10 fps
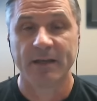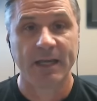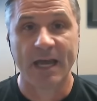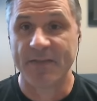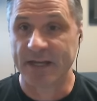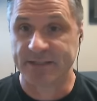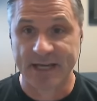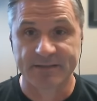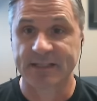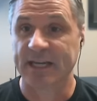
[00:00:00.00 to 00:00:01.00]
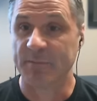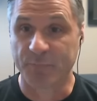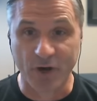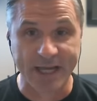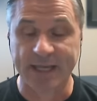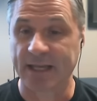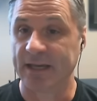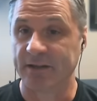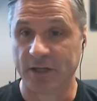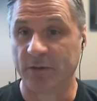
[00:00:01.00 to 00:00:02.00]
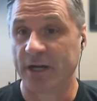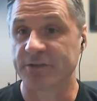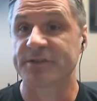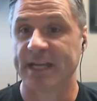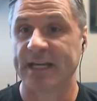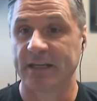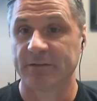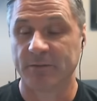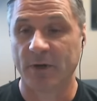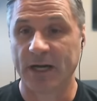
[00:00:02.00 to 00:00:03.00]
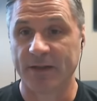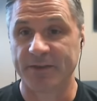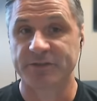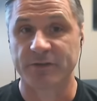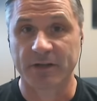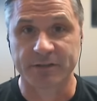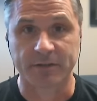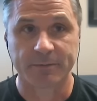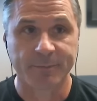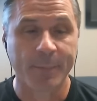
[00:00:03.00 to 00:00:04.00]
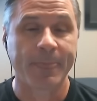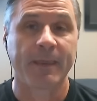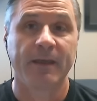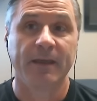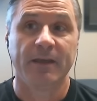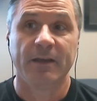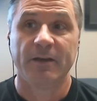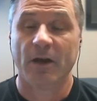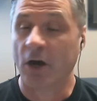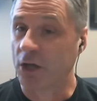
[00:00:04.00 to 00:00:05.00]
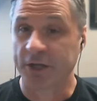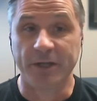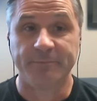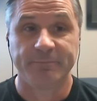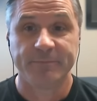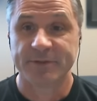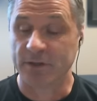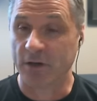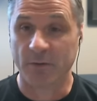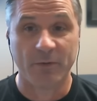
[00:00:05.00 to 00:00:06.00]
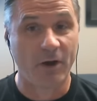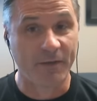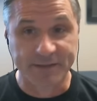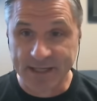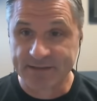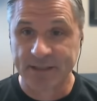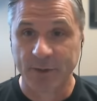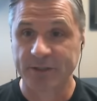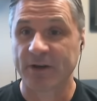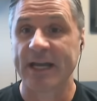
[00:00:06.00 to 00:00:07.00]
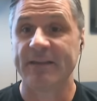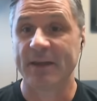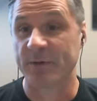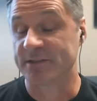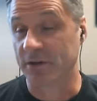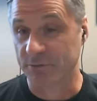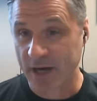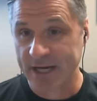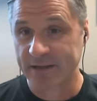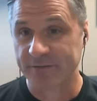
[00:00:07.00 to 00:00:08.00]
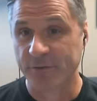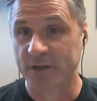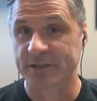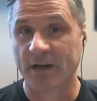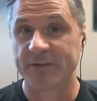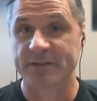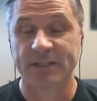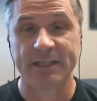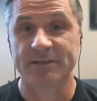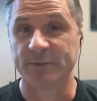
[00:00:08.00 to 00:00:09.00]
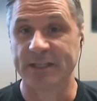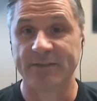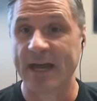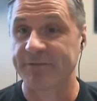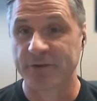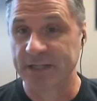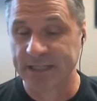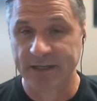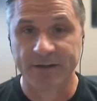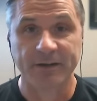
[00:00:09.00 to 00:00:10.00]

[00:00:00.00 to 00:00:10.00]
and then testing it, breaking it, you know, understanding uh, the structure. All good. So all the testing went great. Then we started riding the forks, obviously. So we did that for a year.